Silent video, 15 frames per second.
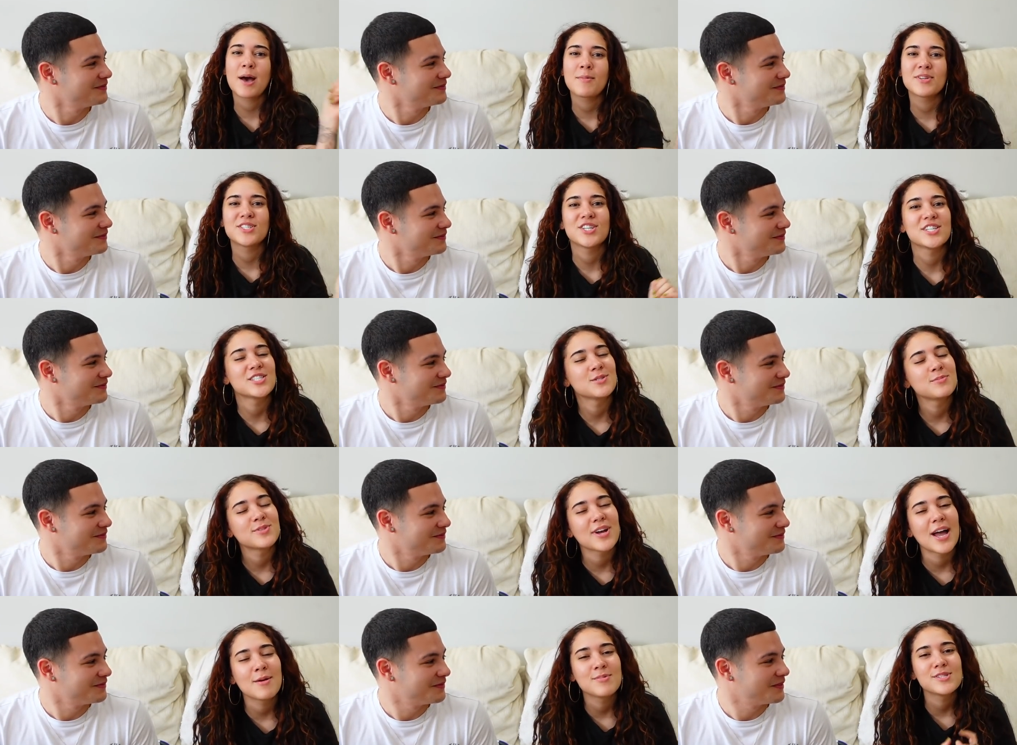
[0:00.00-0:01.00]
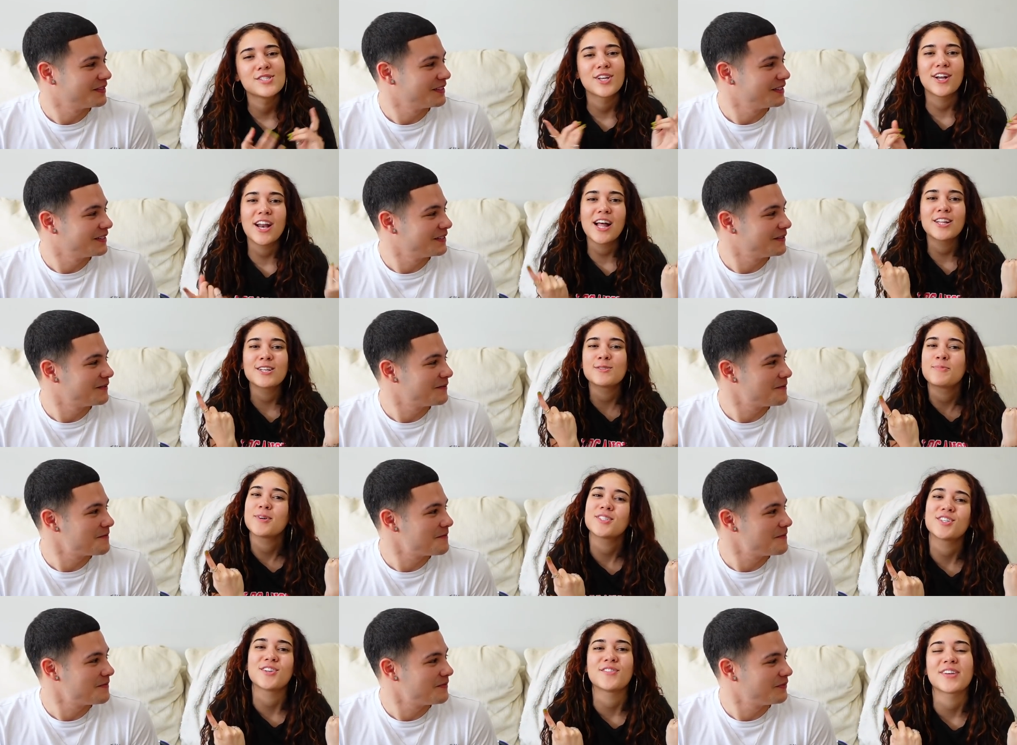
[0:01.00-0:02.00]
Speaker 1: comment, share, subscribe, and turn on those
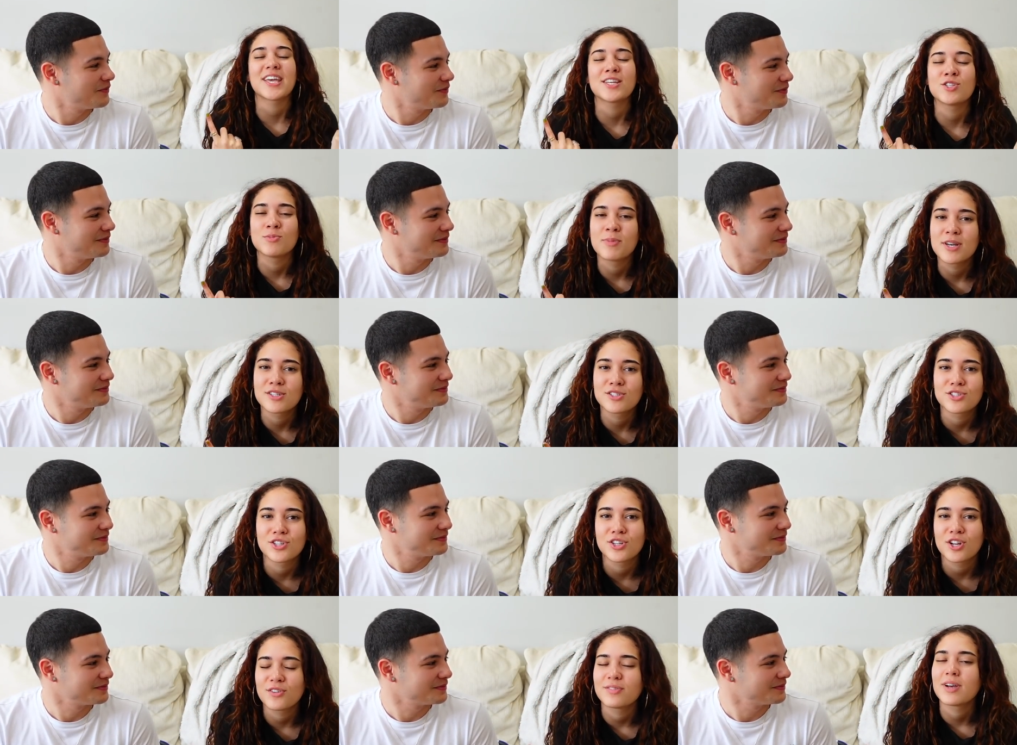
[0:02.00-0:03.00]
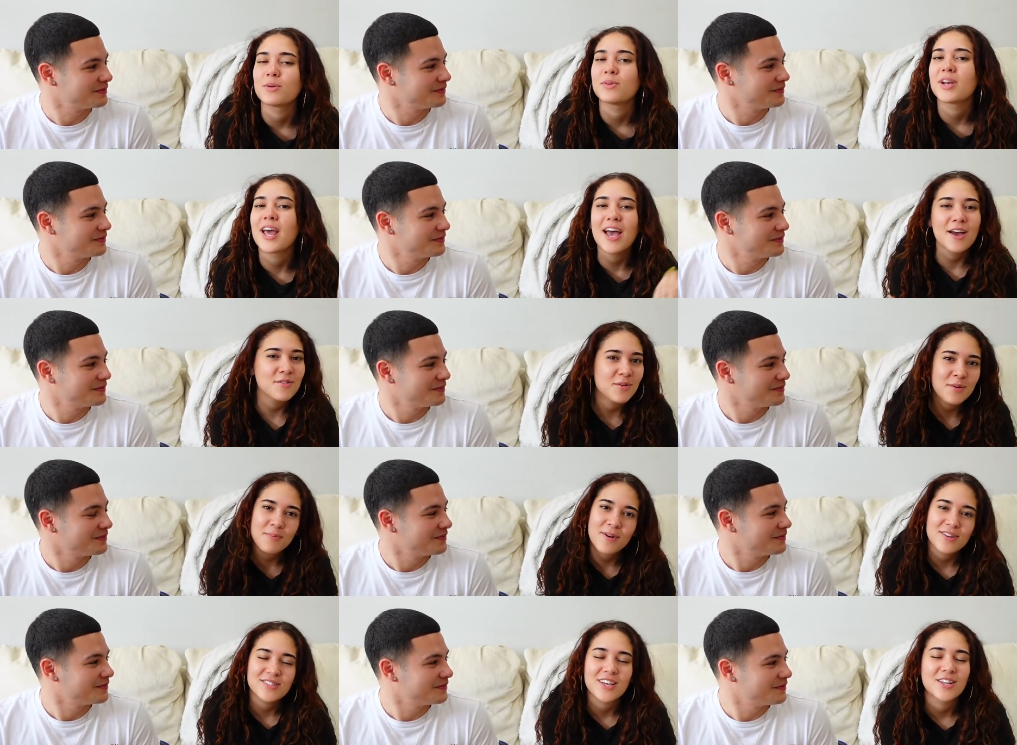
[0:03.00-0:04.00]
post notification bells so you're notified whenever we
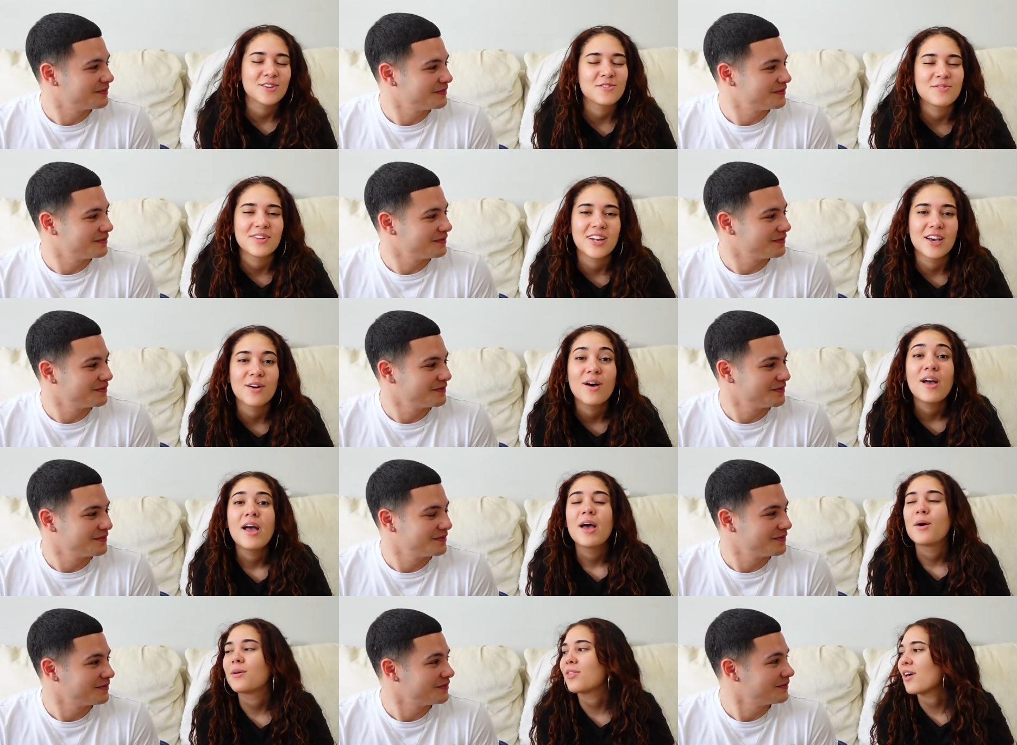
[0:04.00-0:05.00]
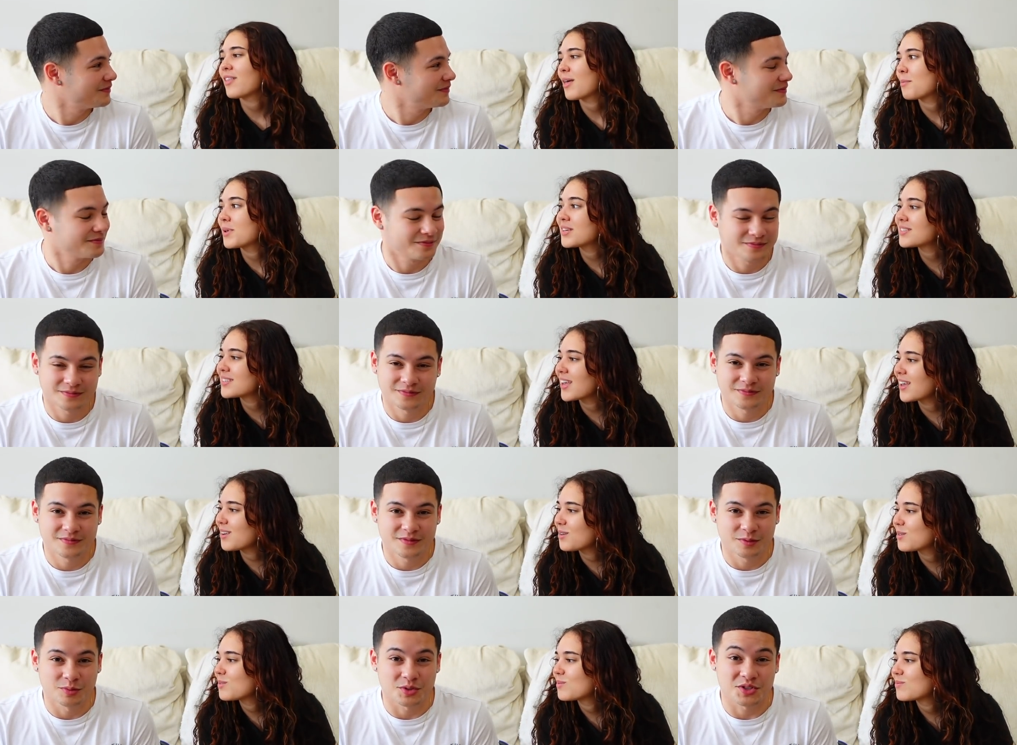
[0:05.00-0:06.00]
post a new video. And with all that being
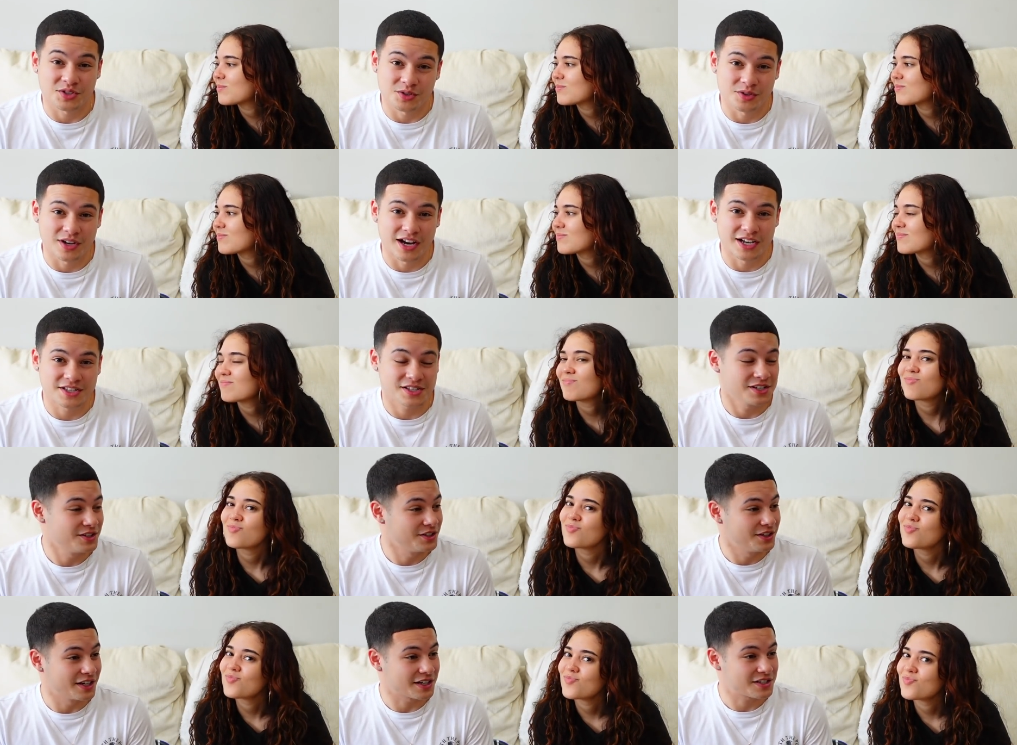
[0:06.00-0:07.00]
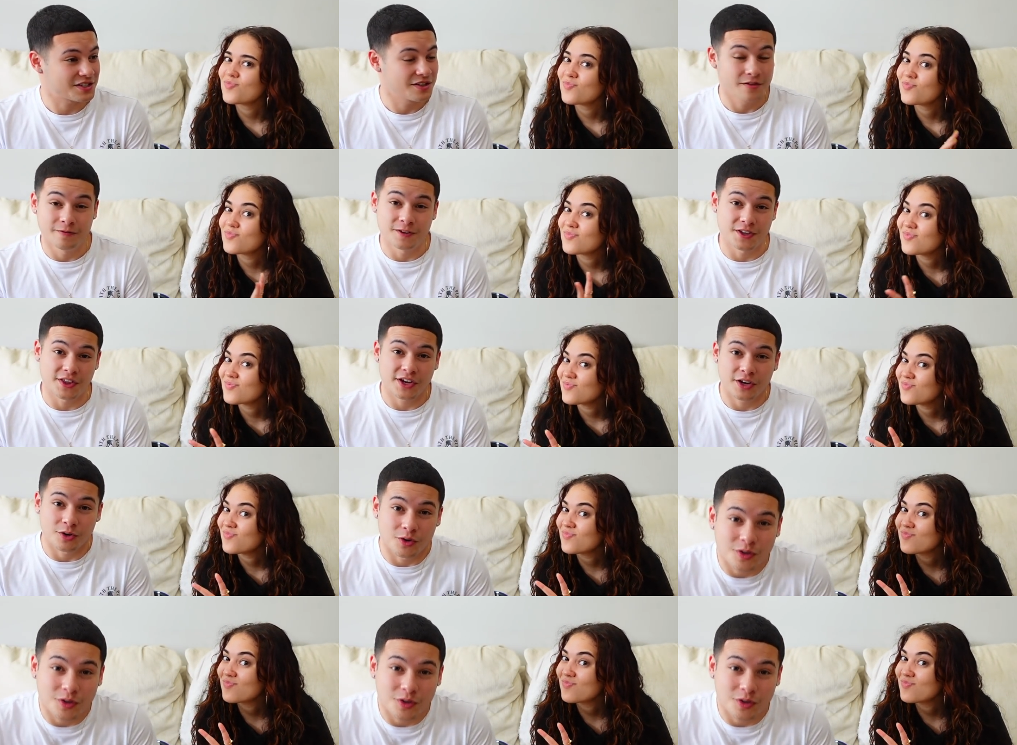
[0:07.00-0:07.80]
said,
Speaker 2: we'll see you guys in the next video.